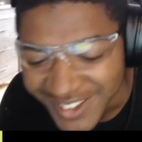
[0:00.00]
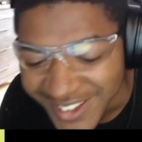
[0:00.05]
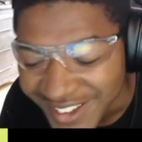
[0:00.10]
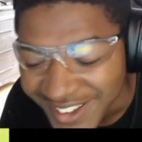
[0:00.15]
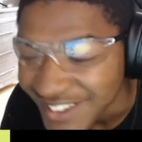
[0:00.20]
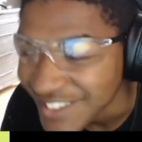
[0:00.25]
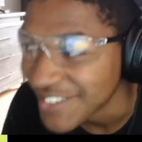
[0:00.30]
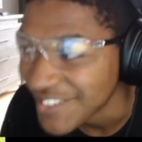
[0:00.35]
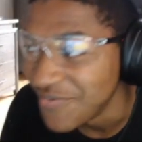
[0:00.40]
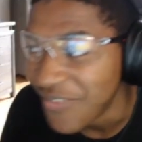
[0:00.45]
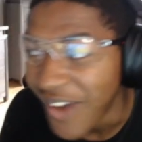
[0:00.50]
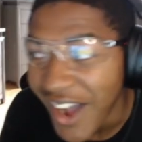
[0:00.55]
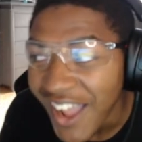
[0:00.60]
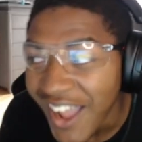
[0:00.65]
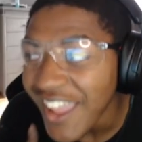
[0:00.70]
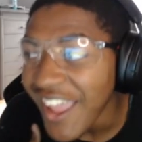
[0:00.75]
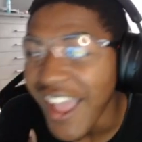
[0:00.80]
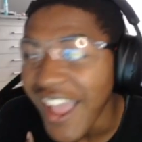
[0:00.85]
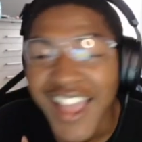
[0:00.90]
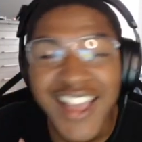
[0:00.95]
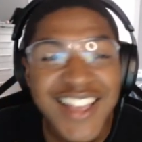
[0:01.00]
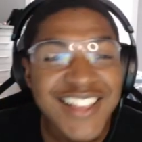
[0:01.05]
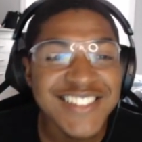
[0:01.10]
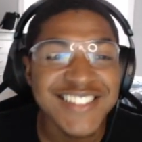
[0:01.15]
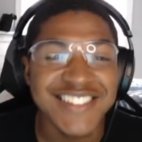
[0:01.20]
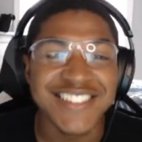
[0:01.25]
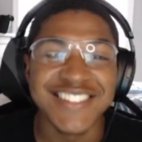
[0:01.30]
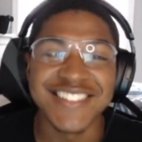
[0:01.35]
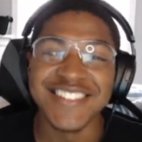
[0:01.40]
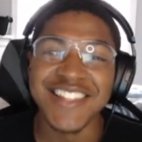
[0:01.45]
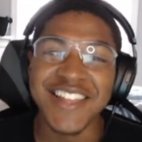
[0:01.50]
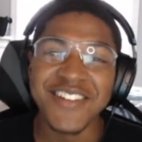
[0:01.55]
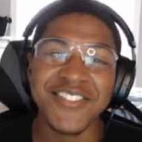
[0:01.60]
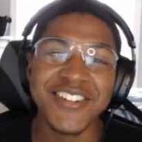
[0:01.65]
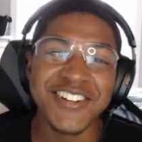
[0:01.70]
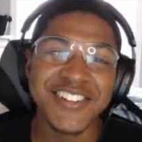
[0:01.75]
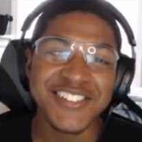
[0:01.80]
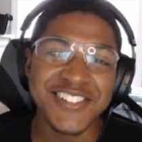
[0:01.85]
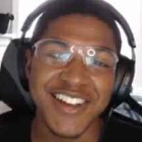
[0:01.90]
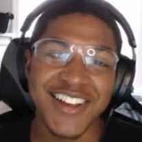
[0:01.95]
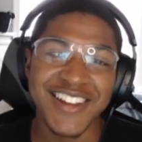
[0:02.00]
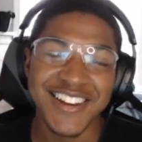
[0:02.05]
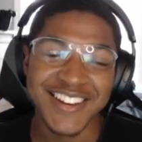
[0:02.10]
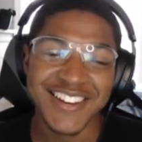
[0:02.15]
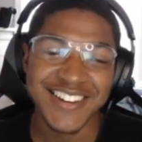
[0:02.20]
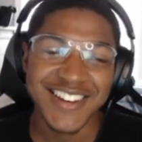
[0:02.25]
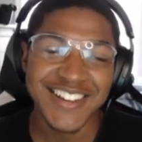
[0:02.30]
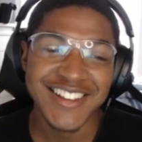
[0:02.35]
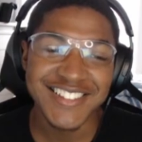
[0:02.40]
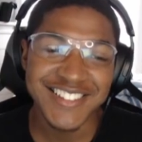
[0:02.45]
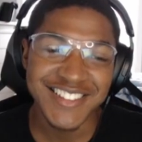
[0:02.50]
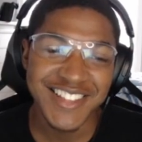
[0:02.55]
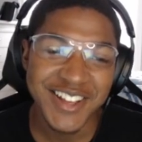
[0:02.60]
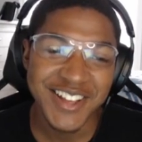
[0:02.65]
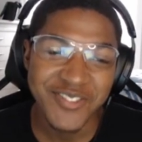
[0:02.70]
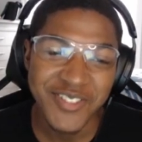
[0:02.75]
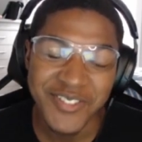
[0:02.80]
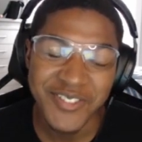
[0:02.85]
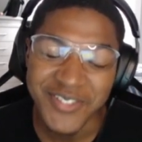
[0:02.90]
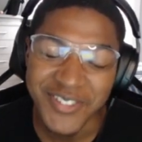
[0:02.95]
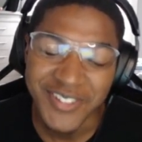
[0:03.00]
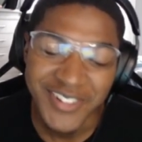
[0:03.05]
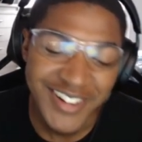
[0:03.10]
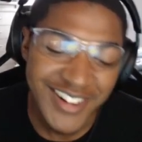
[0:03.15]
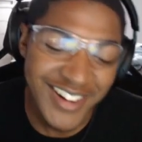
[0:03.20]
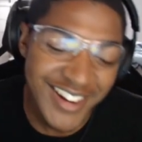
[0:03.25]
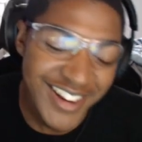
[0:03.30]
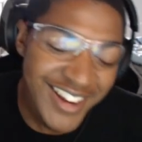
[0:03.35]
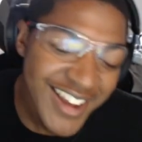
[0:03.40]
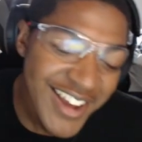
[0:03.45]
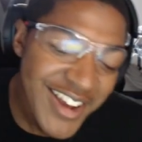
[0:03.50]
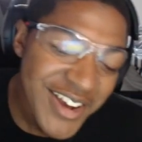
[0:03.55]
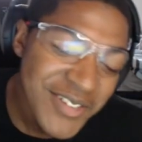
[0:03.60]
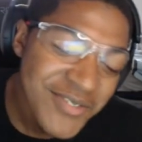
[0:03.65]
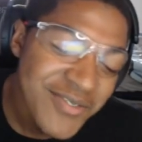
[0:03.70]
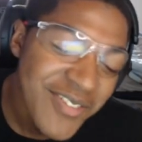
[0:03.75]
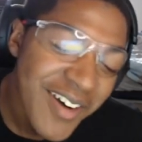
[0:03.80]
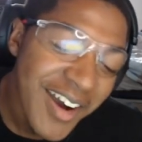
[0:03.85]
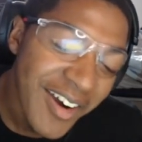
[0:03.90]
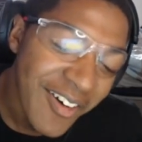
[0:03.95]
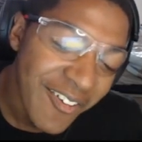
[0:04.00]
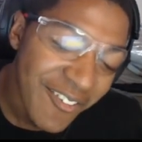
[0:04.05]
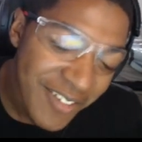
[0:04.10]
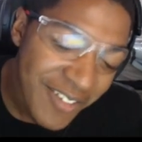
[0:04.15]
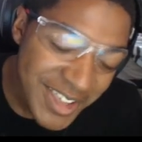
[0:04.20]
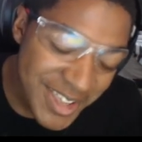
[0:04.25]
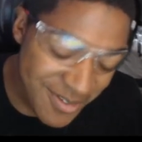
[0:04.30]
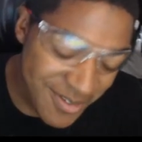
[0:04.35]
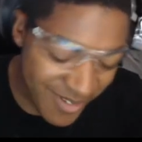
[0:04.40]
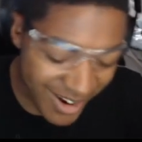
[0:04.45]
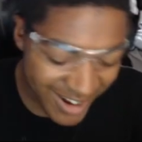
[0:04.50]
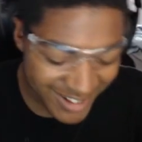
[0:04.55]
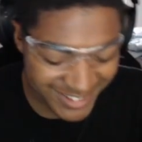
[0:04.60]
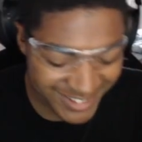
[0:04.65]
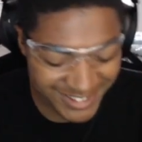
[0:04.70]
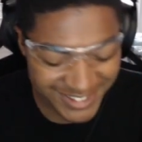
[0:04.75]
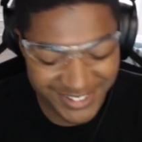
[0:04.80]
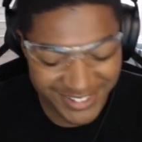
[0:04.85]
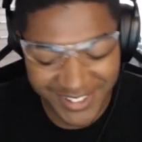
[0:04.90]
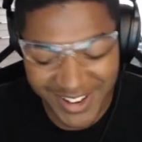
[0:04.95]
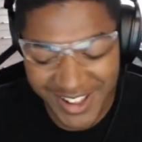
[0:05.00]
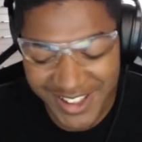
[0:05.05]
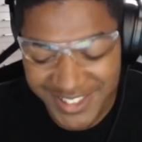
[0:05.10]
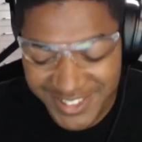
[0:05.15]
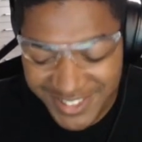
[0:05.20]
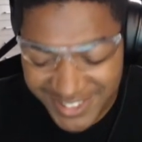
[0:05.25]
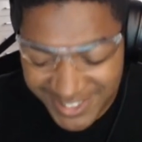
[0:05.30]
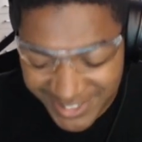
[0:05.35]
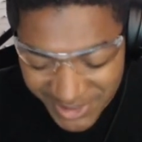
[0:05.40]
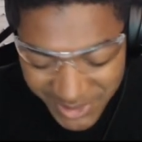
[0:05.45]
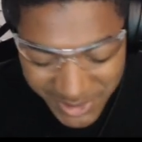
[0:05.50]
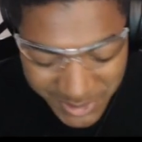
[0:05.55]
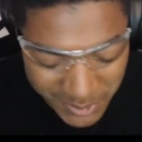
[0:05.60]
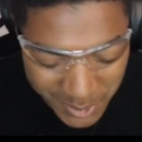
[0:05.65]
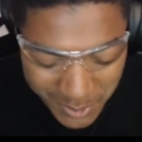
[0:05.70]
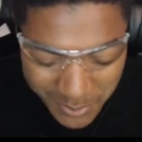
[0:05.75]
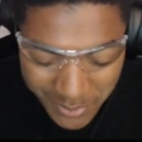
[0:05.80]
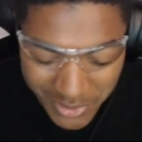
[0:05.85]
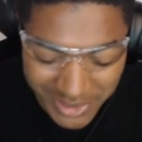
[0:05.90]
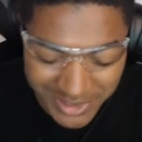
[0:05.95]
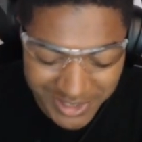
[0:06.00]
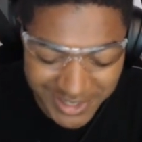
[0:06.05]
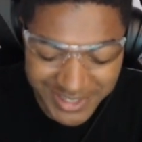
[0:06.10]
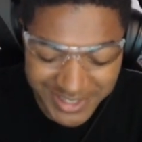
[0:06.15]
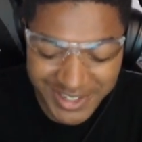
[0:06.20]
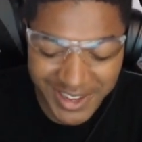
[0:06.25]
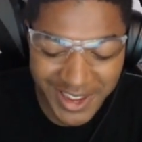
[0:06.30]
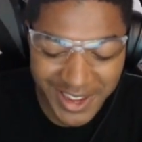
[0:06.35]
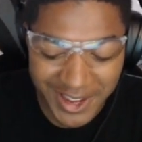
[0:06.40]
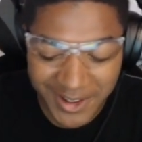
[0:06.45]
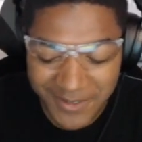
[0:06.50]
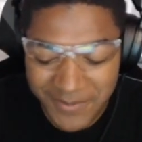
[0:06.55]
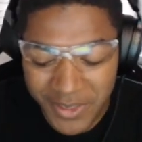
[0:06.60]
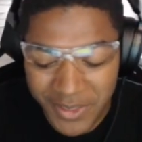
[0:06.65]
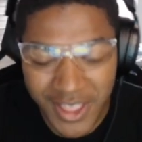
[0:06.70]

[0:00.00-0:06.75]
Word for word: Cause my ass has never tried a Nuzlocke before, but we about to do it as soon as we beat this game.